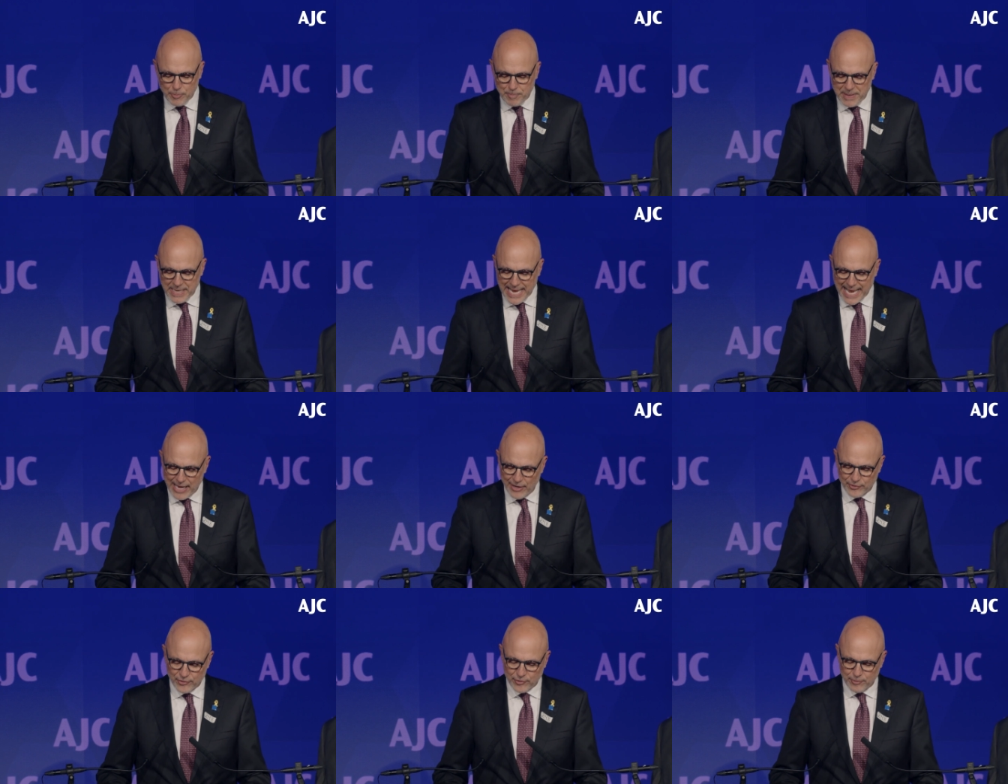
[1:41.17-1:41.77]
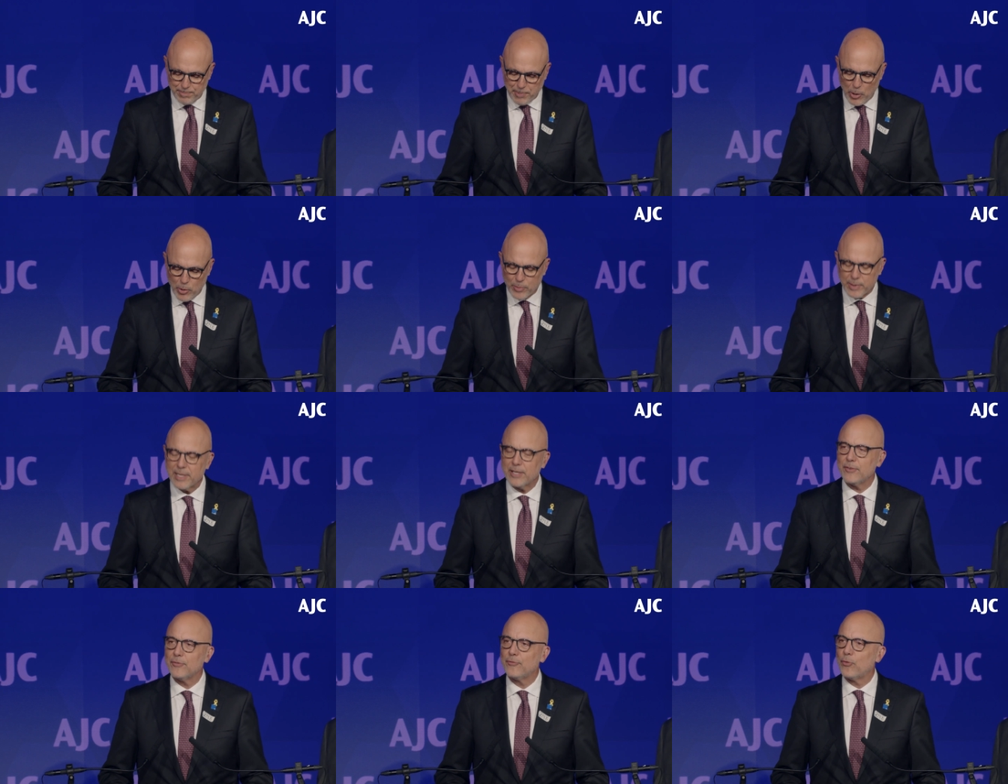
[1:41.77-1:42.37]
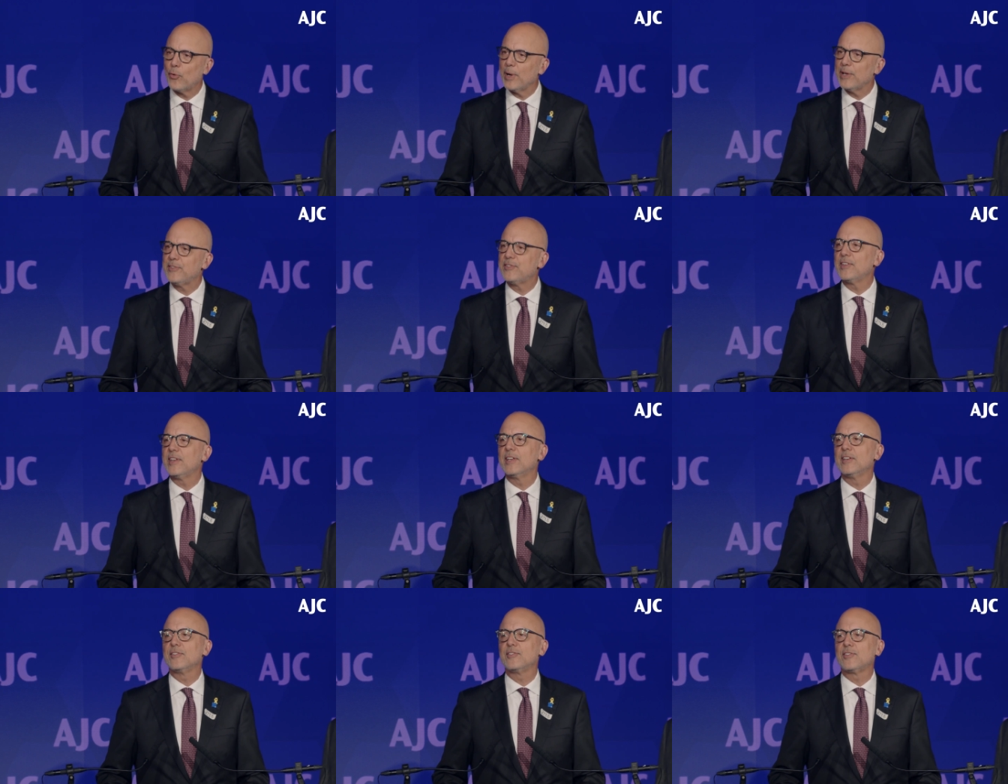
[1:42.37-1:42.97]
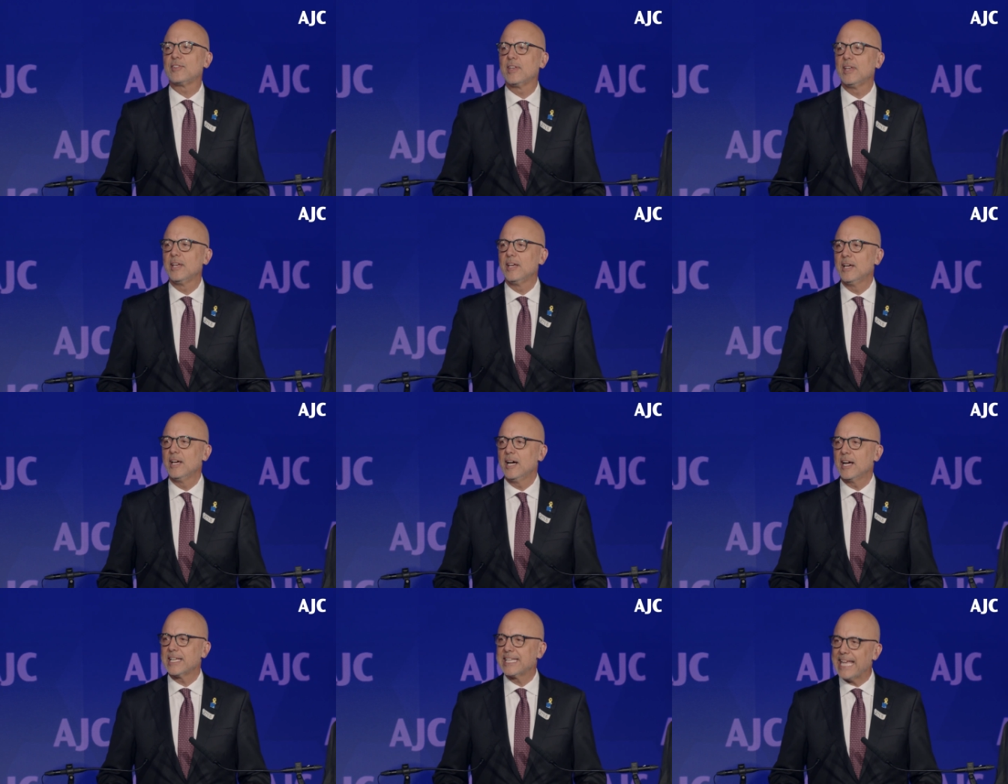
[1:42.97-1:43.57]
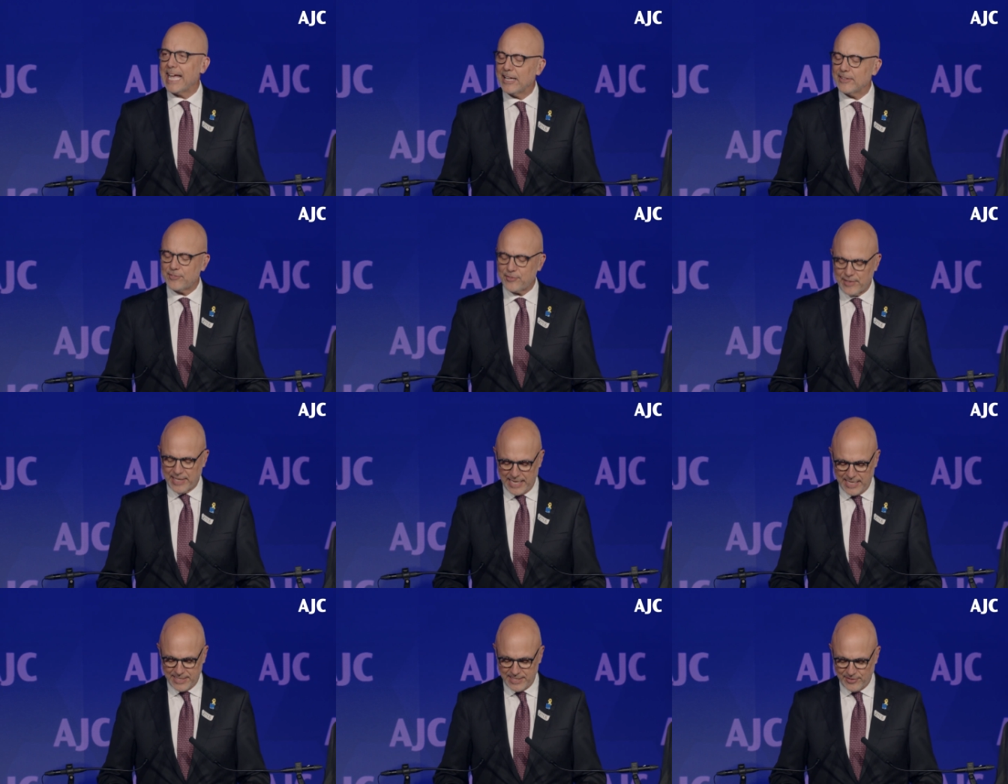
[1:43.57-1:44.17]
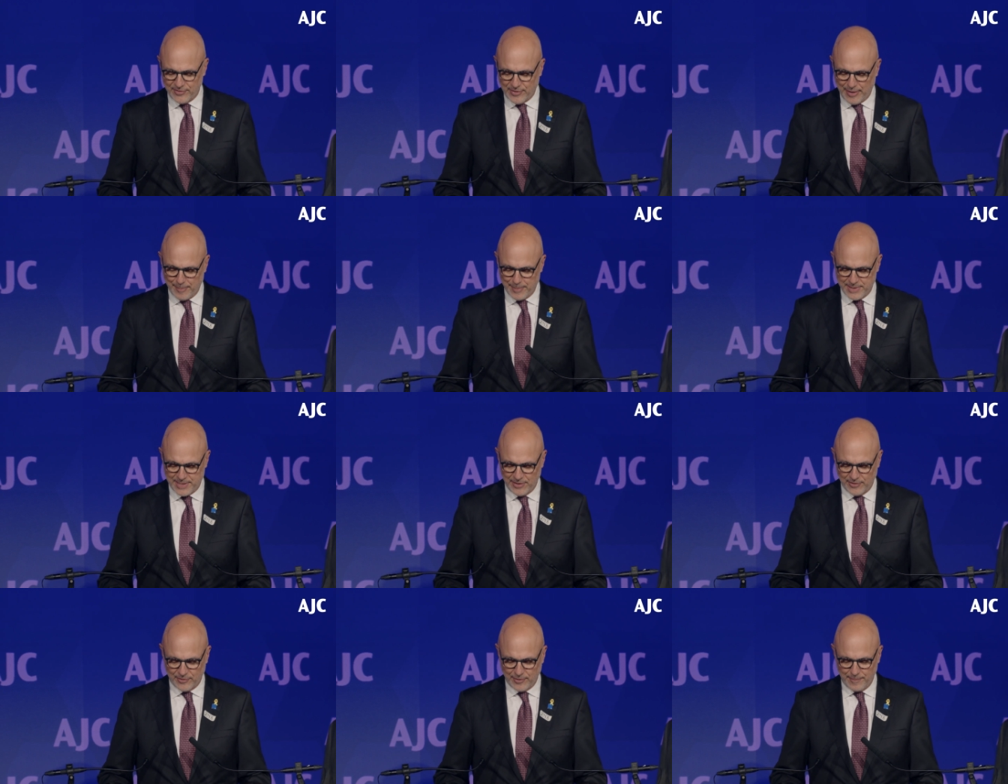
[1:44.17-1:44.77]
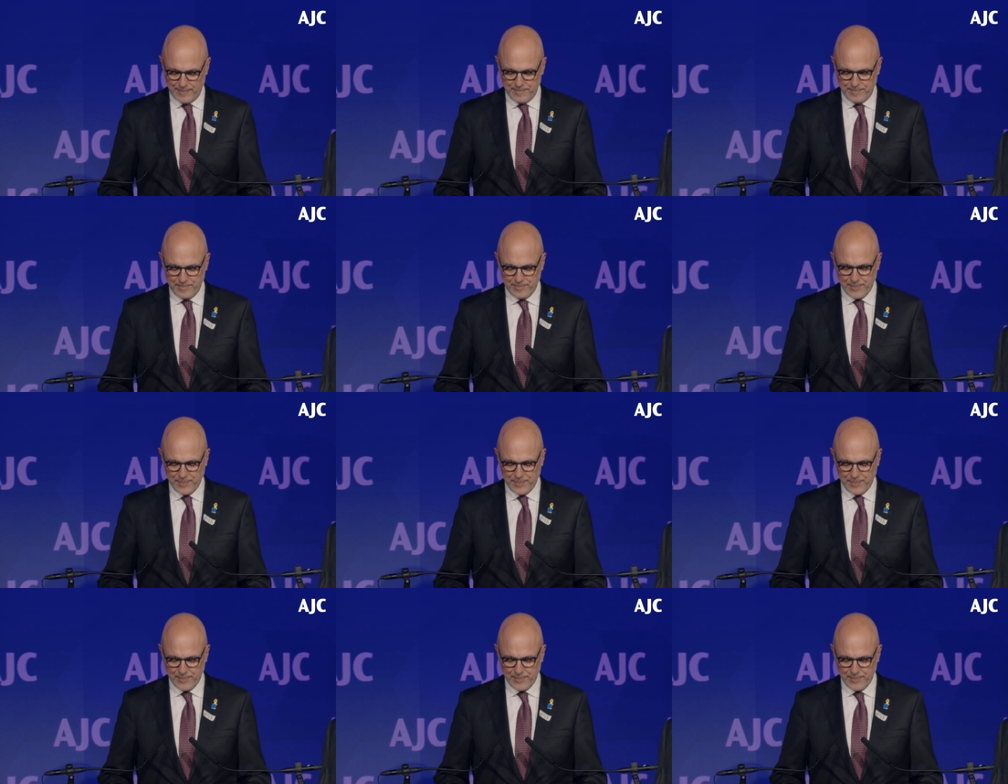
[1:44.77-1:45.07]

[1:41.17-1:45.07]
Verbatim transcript: to be outspoken voices against anti Semitism.